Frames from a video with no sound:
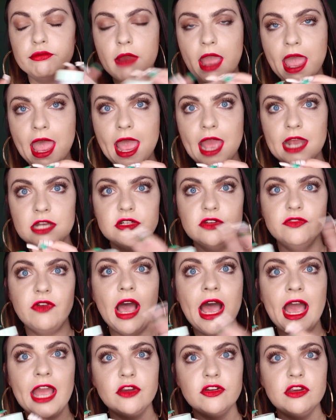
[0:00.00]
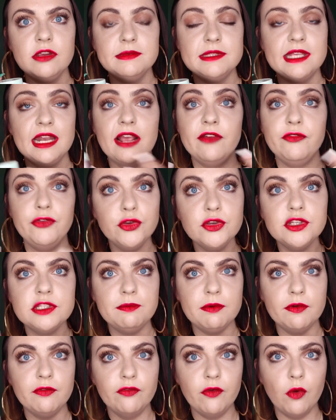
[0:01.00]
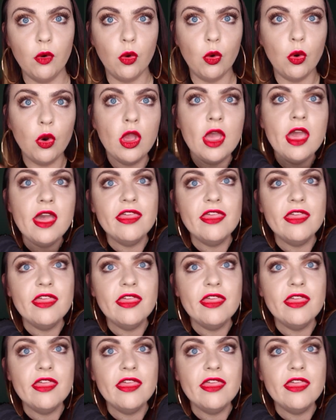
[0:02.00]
brand of eye creams that I've used before